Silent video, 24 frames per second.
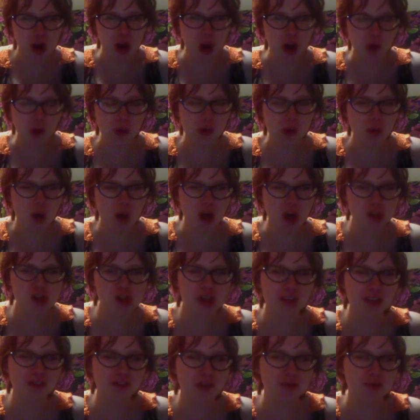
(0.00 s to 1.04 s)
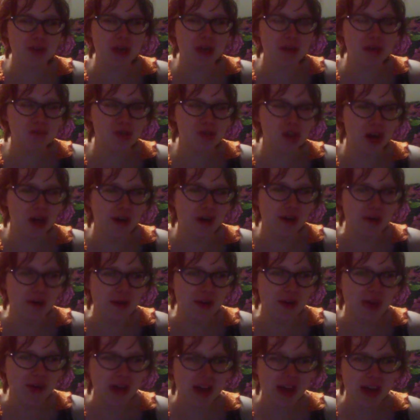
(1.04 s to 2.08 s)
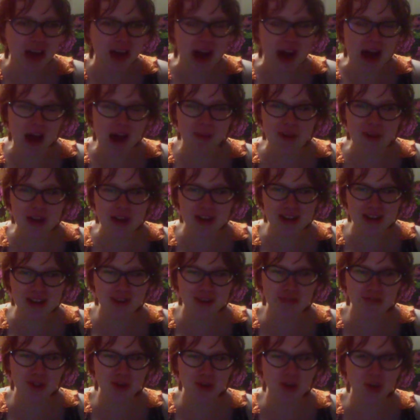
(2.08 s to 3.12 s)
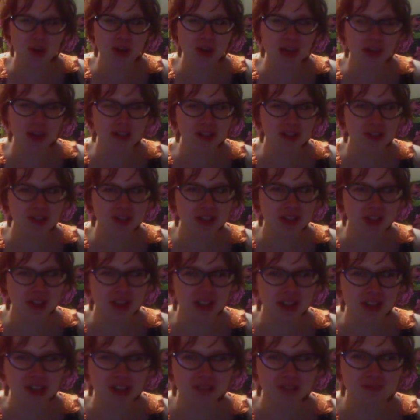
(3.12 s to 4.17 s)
are we watching the same show? I mean, if you look at uh,